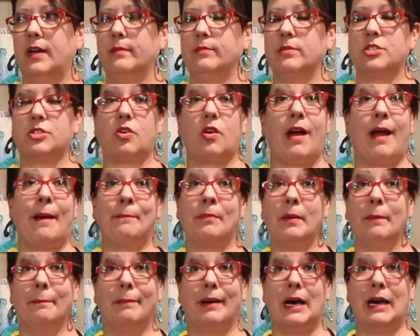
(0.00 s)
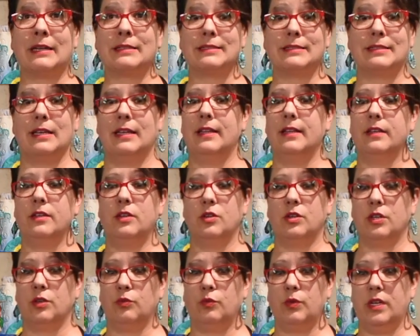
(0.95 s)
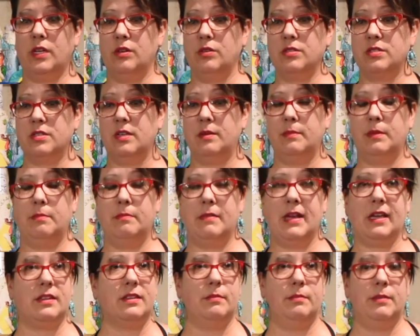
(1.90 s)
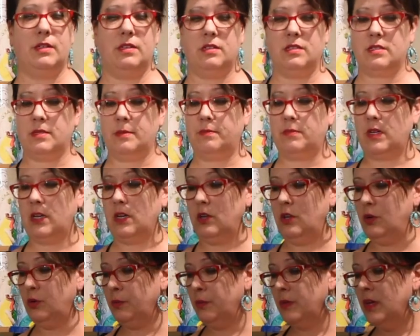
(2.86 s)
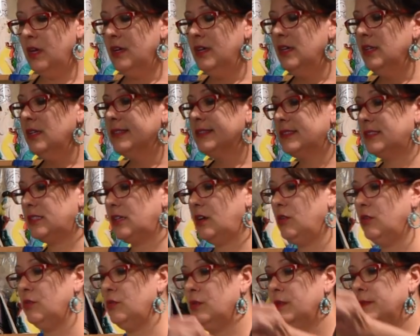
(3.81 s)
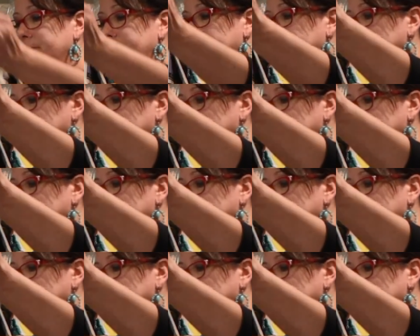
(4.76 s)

scrap box, and then you can reuse them and make them into something new. So